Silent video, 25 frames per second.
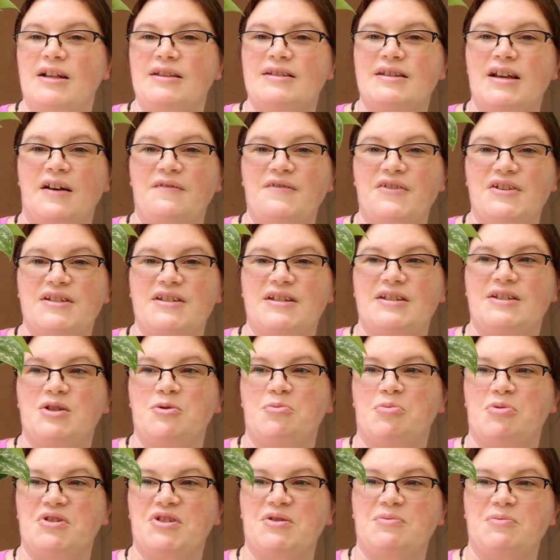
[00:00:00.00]
It's obviously
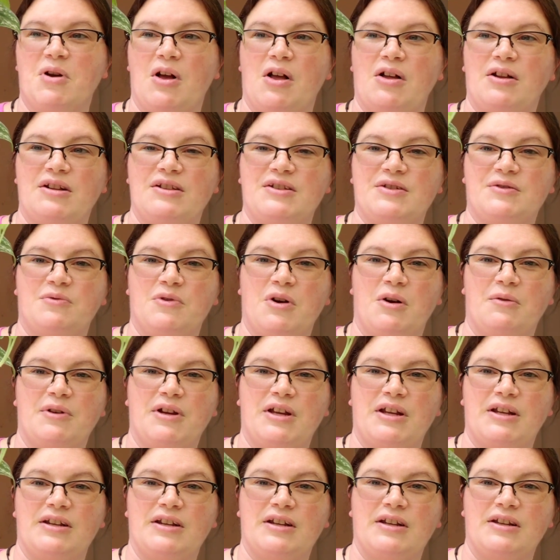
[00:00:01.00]
super small and it's
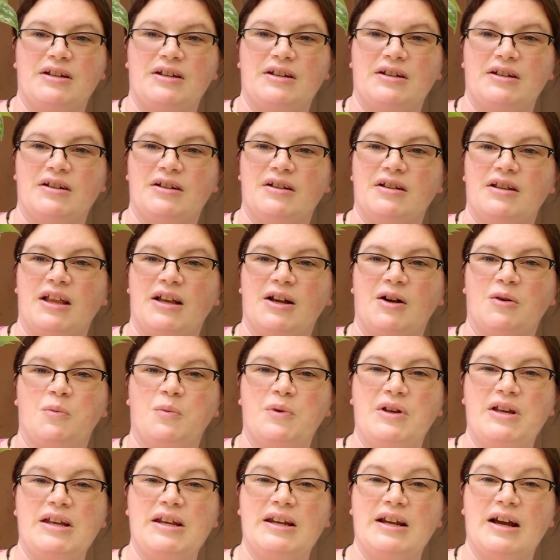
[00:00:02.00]
growing like a
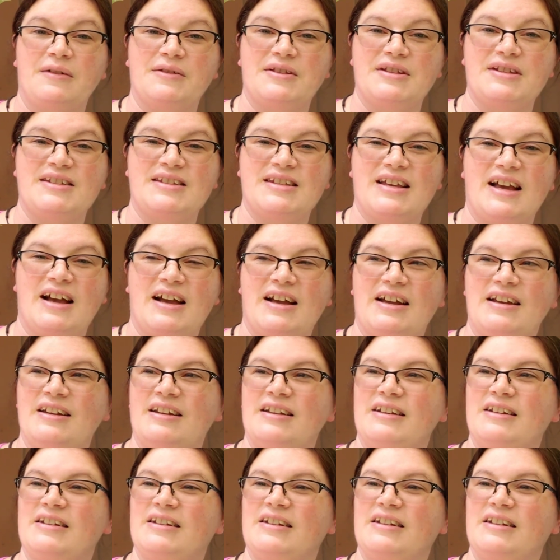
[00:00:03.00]
weed outside.